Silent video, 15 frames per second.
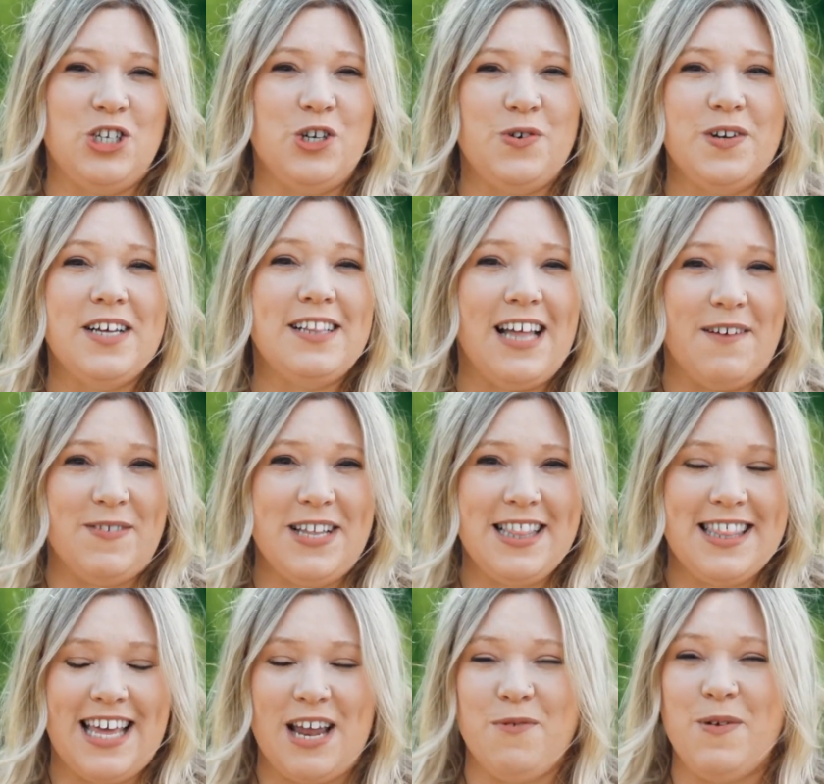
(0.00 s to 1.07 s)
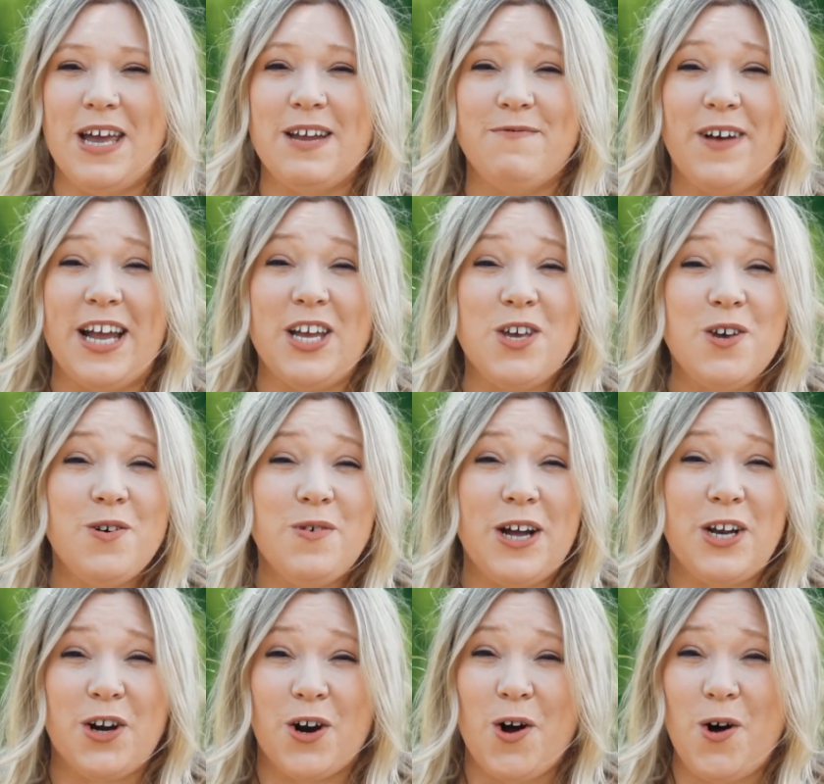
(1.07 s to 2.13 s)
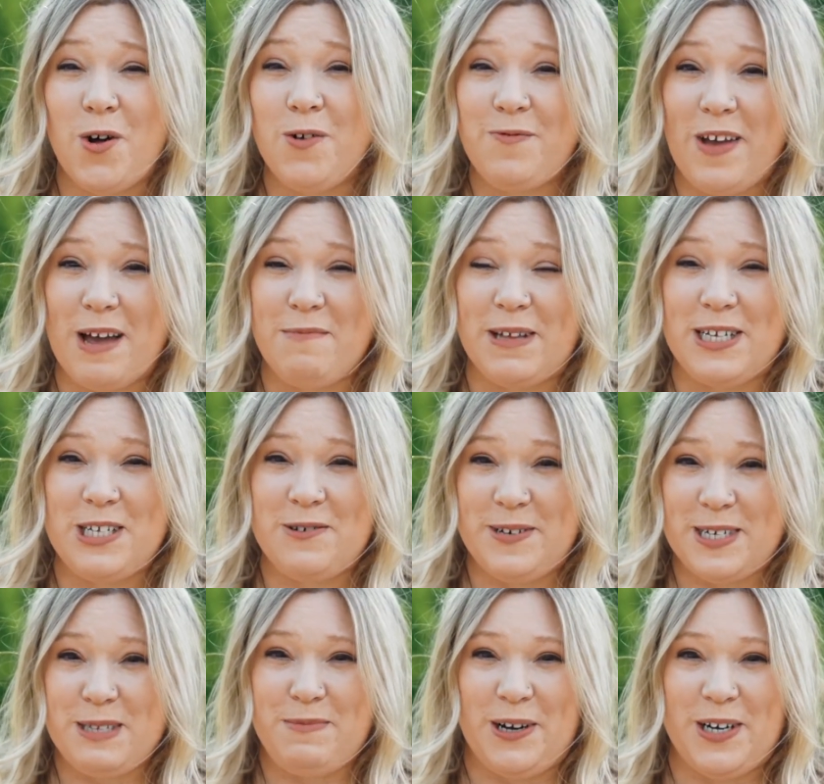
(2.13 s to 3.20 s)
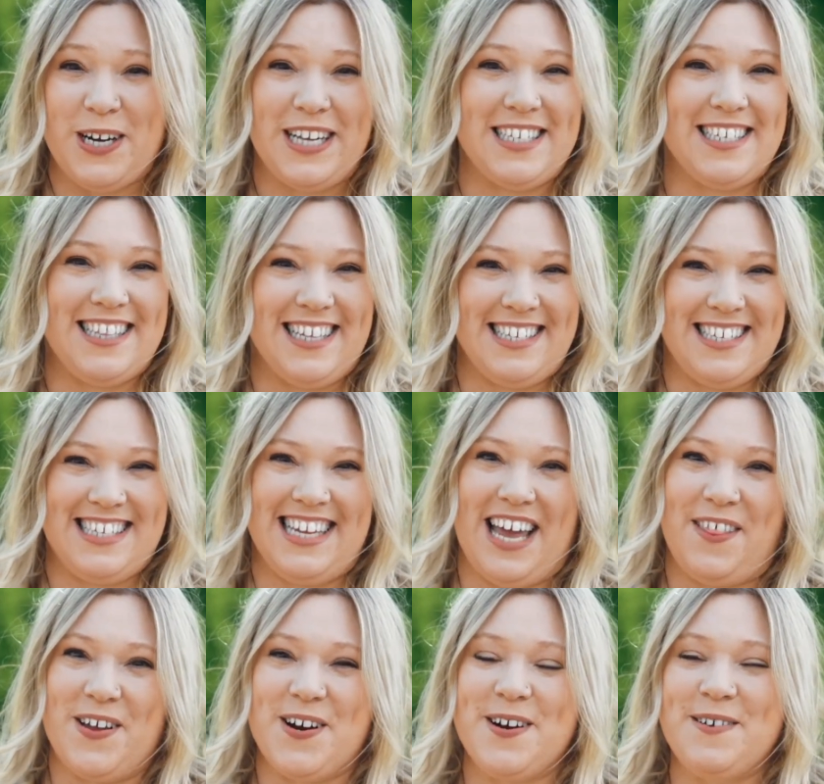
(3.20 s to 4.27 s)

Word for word: June 11th, and we invite you and your whole family to experience this together.